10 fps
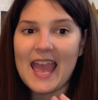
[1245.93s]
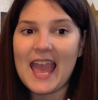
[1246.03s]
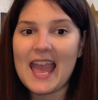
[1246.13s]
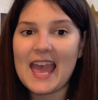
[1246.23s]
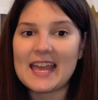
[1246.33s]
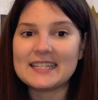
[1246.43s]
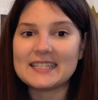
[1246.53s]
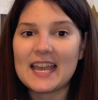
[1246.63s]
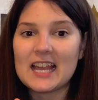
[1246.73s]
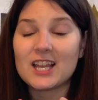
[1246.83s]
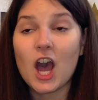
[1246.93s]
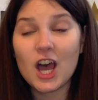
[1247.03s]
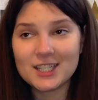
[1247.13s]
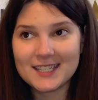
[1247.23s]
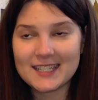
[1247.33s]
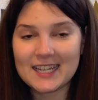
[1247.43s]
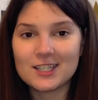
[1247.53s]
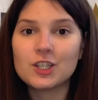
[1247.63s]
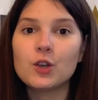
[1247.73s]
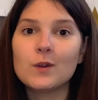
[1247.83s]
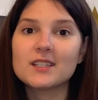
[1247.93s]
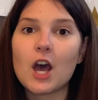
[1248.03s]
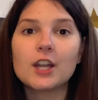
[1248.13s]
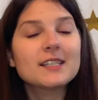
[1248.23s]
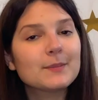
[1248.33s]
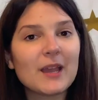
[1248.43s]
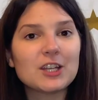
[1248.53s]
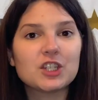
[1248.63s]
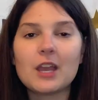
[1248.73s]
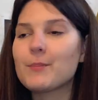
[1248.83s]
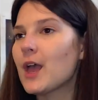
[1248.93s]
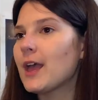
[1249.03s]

And Constance, who is on a spaceship